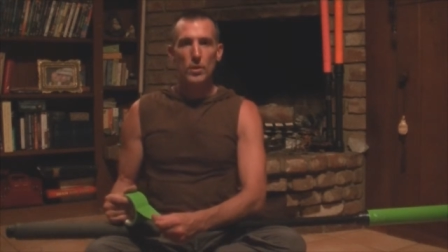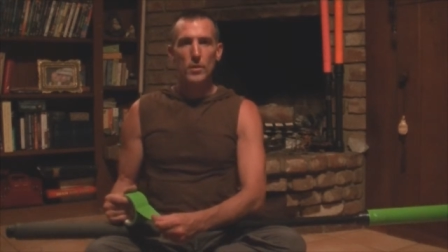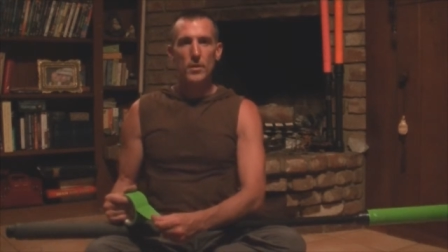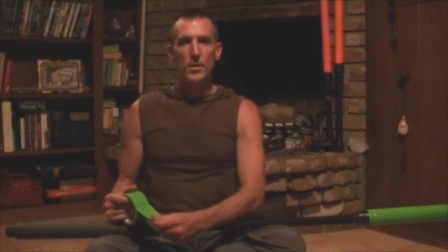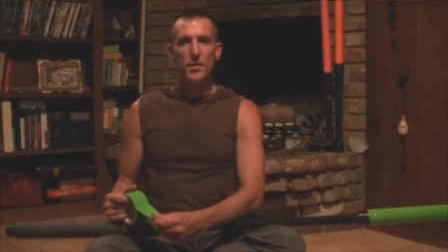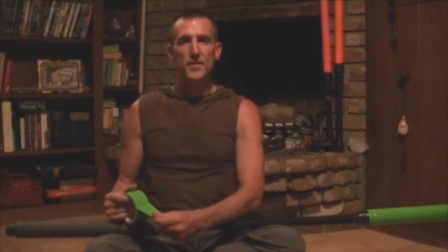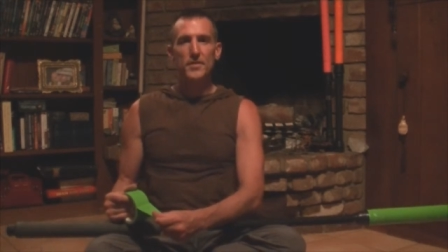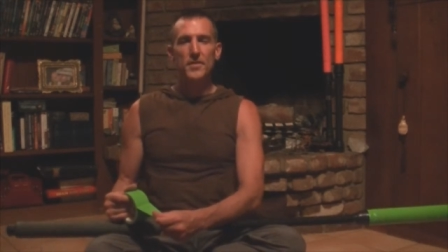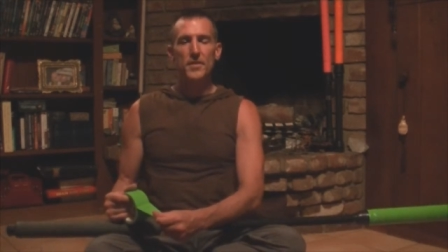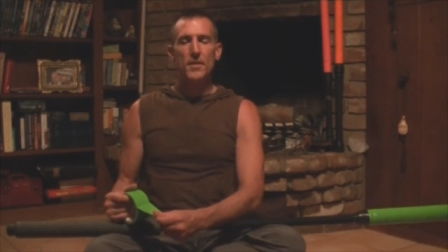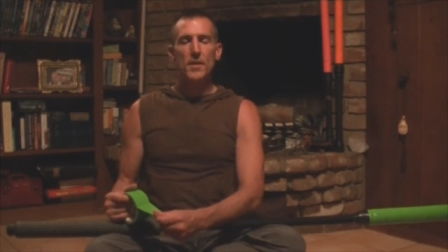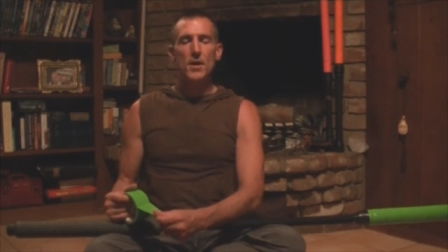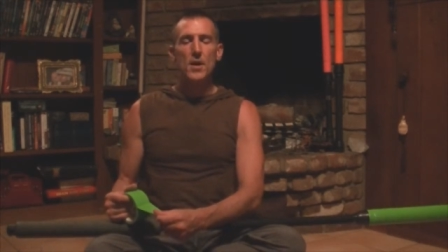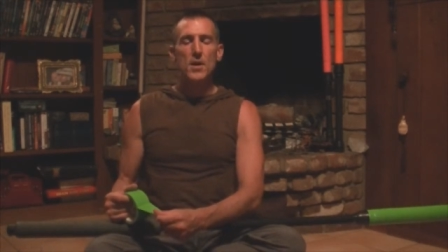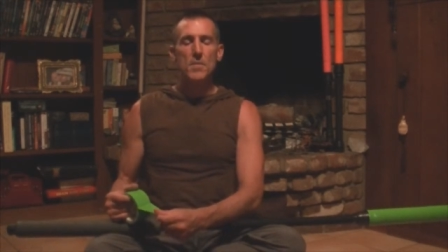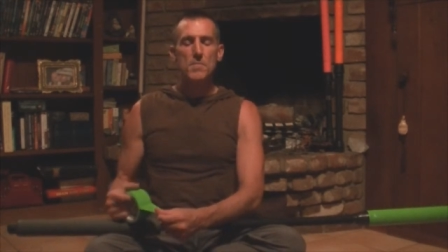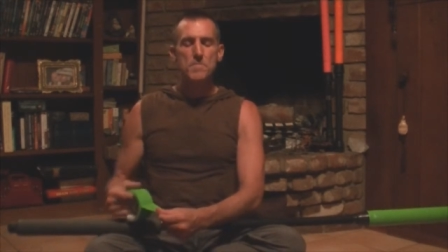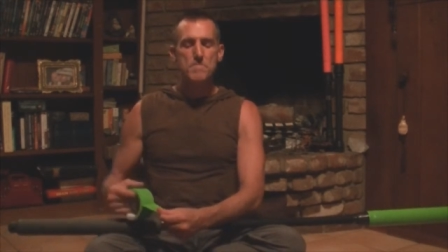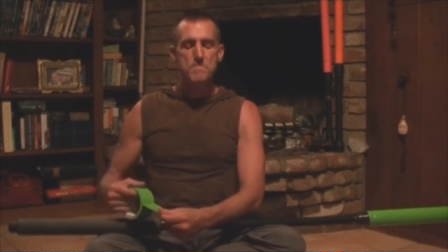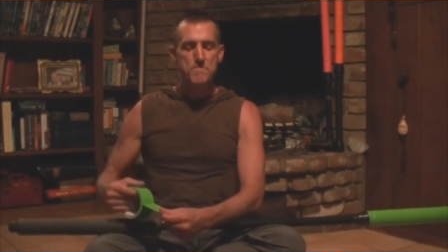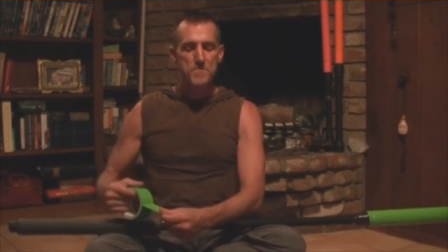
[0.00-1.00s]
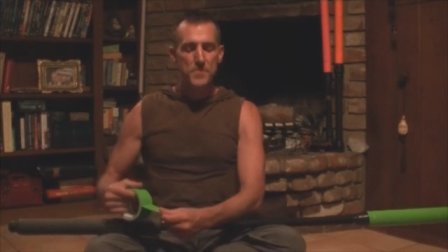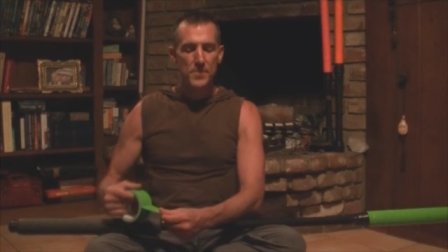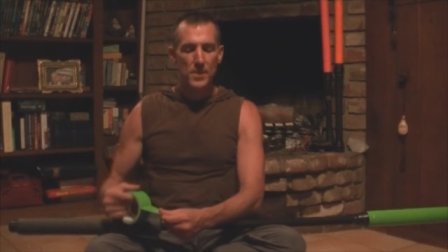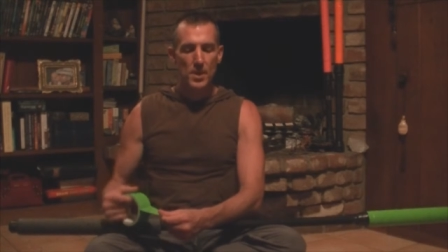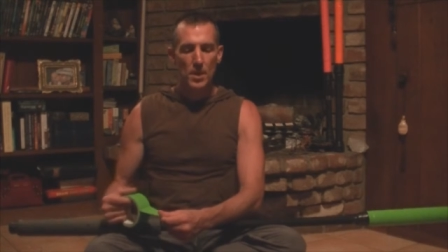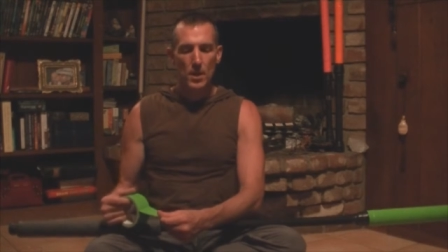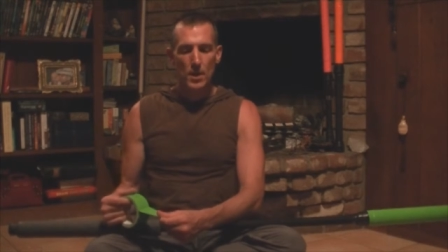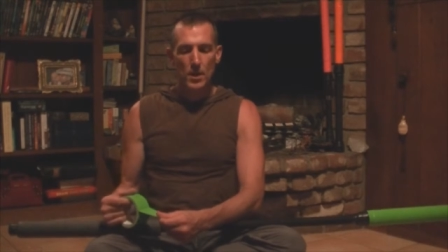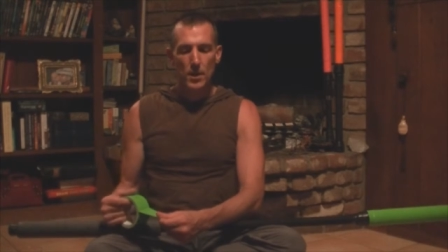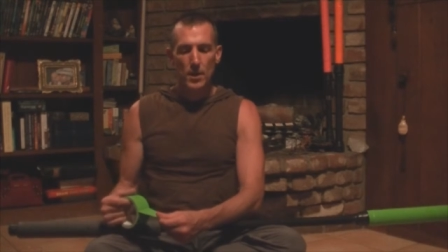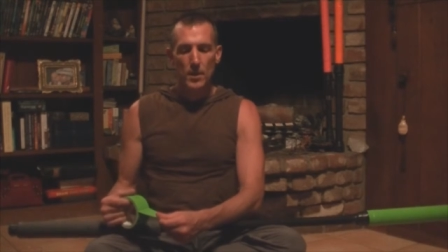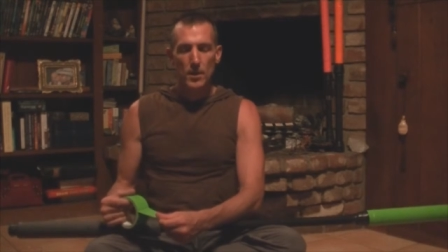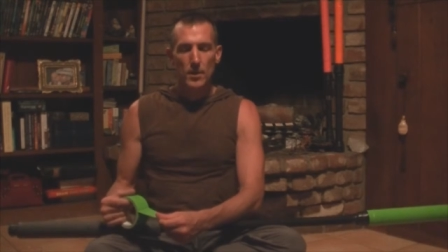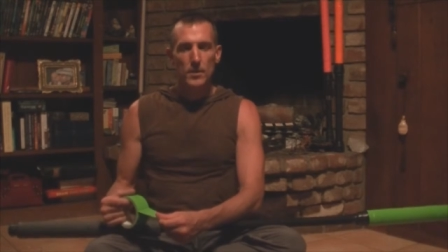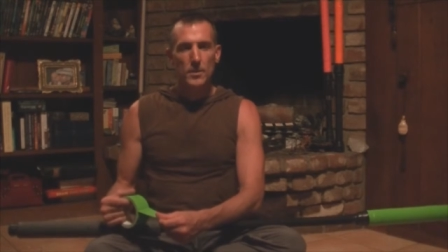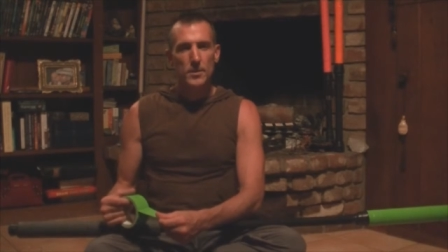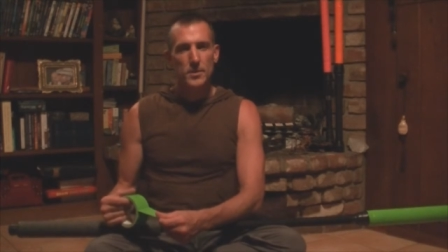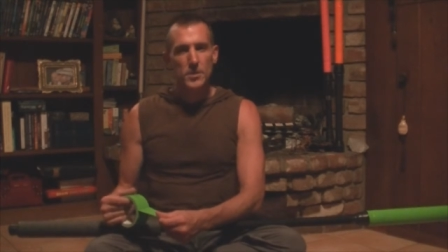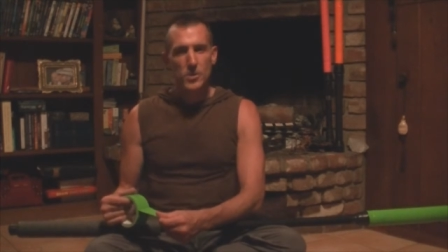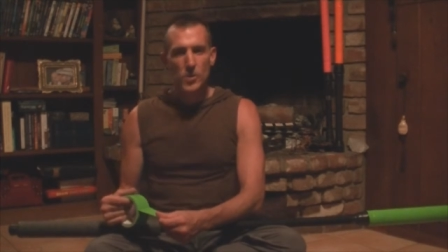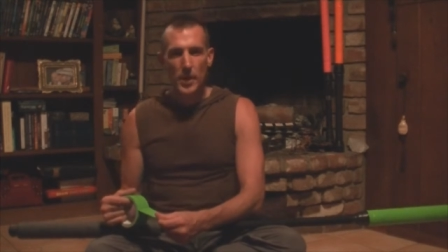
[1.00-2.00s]
this time,
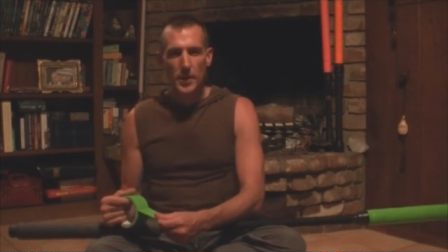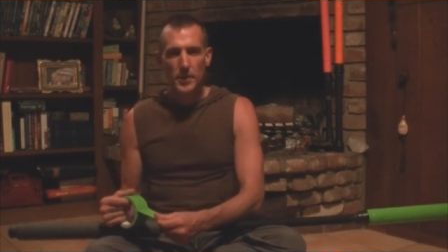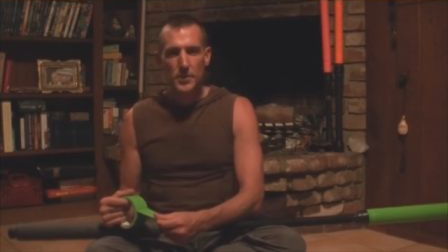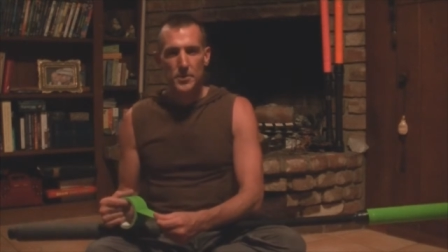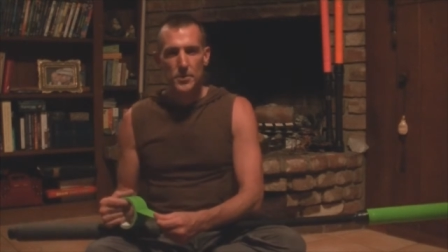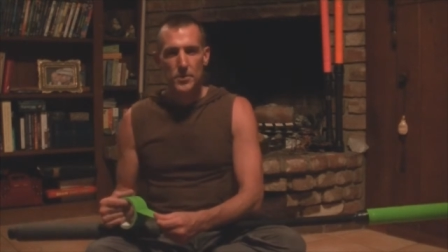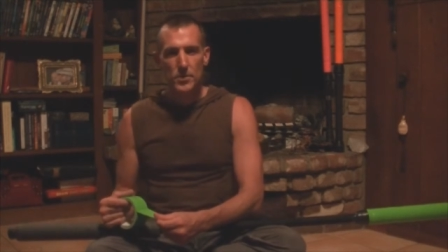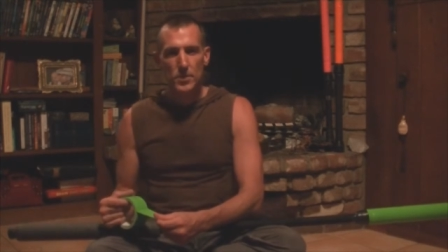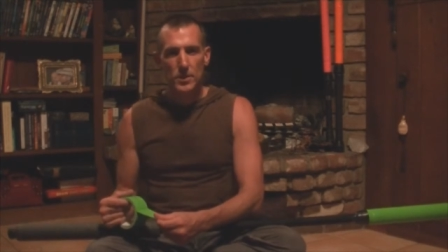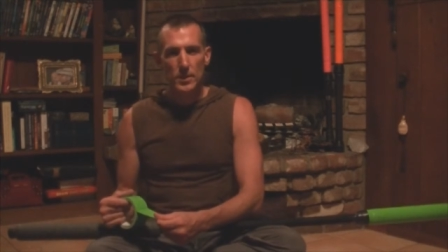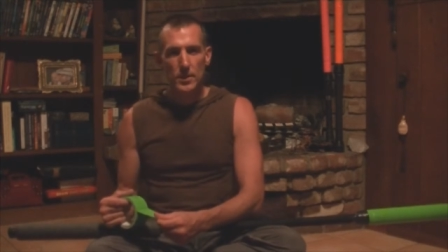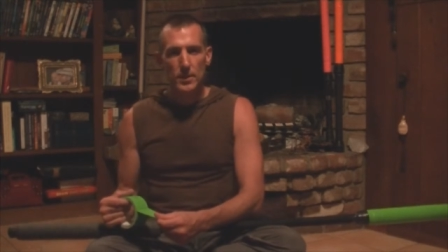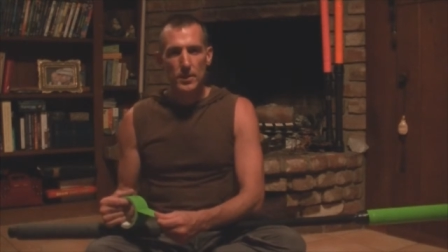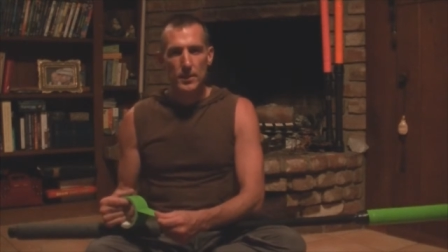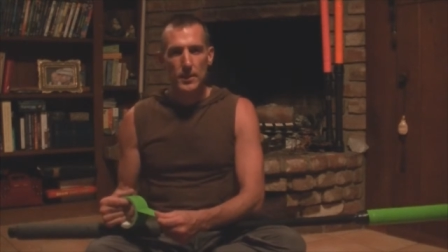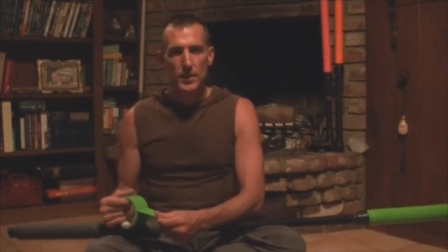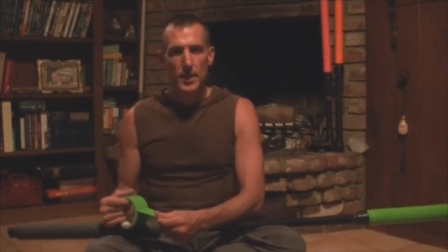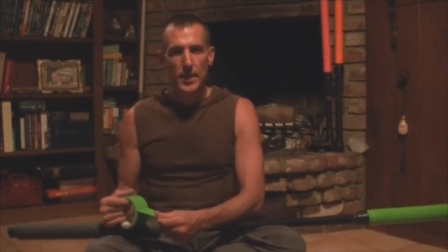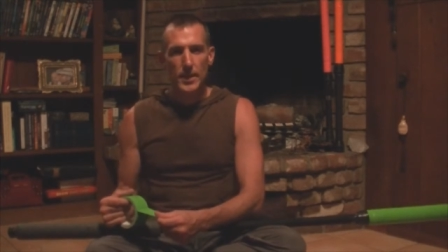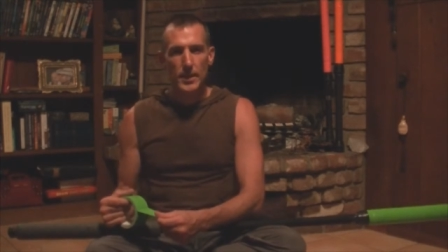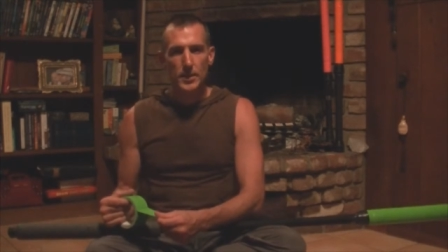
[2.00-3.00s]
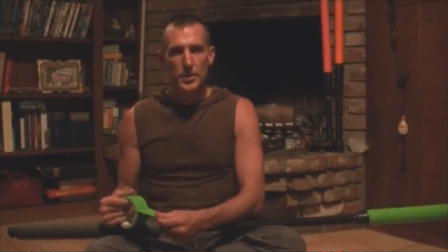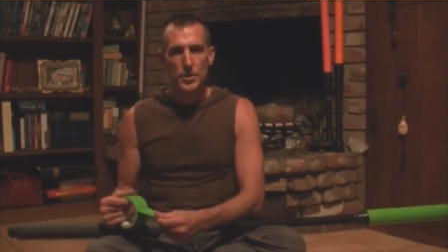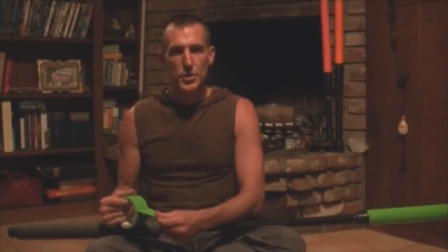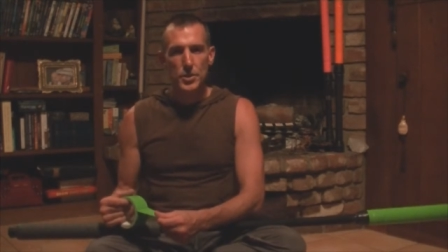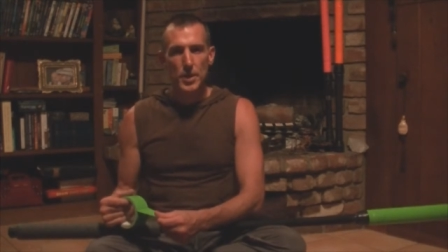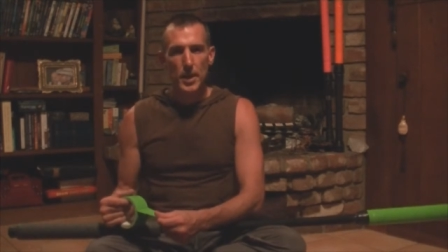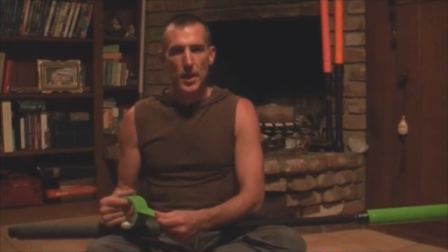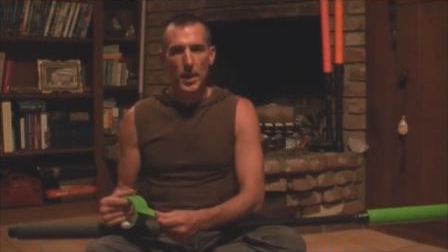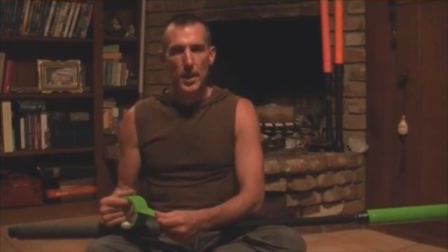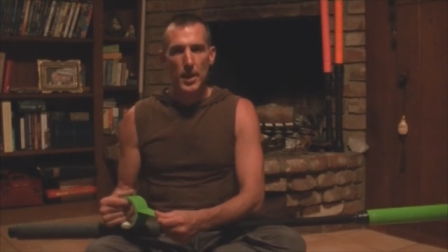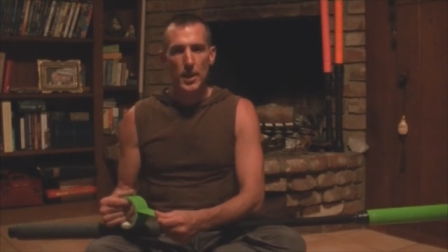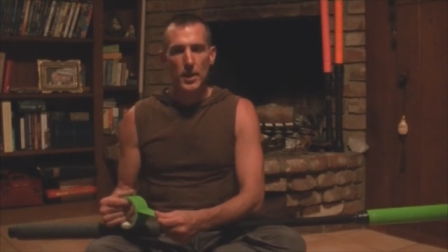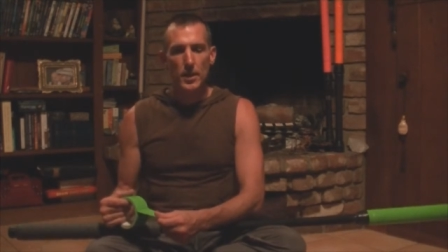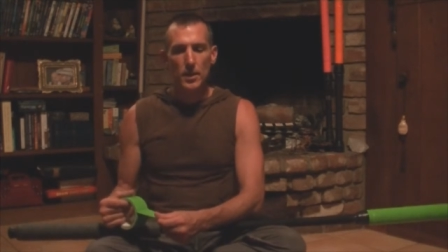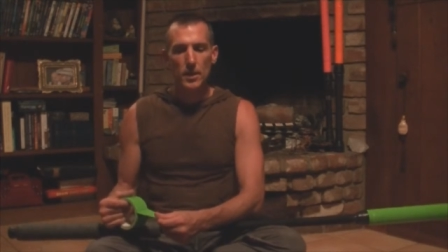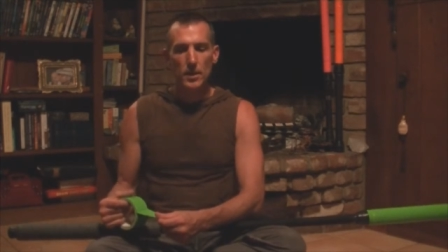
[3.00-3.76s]
let's try to do it like a Jedi.